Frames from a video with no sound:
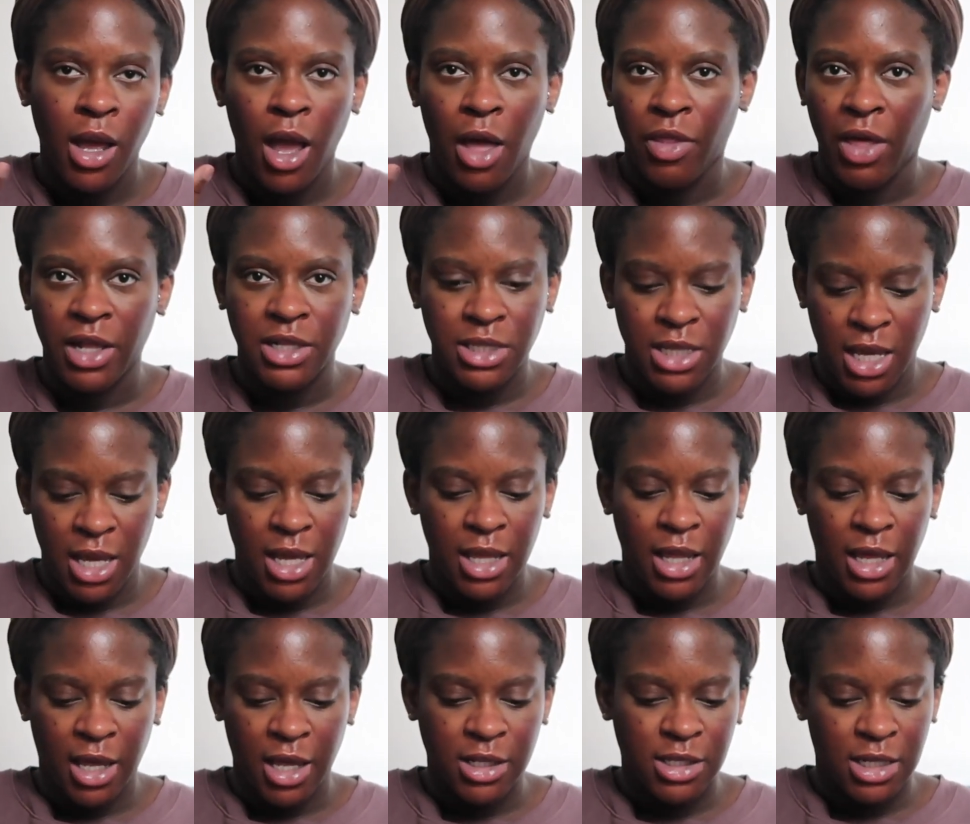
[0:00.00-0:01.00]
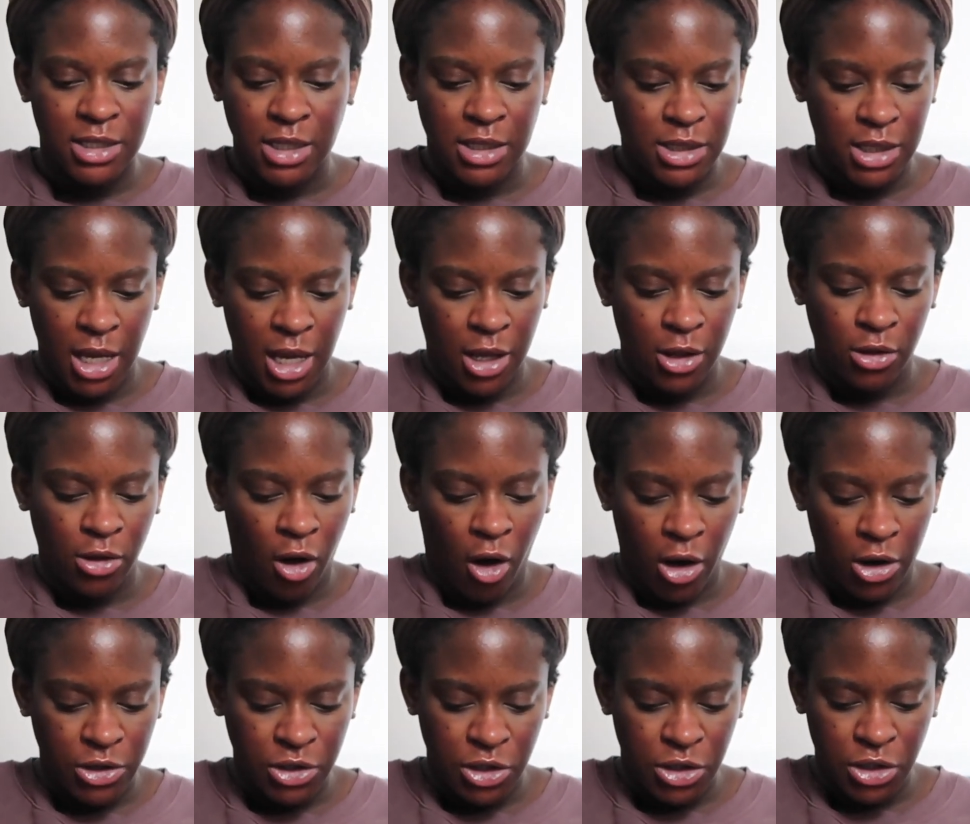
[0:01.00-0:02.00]
And that's it. Like, it doesn't take
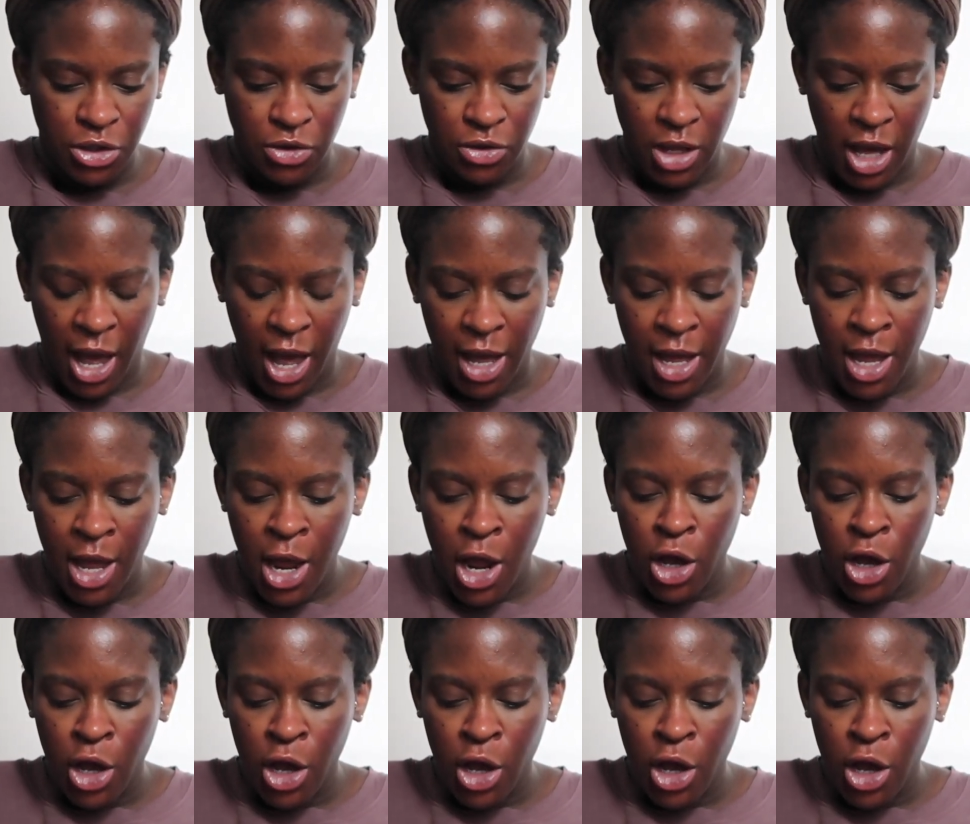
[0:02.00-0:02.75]
long to do that.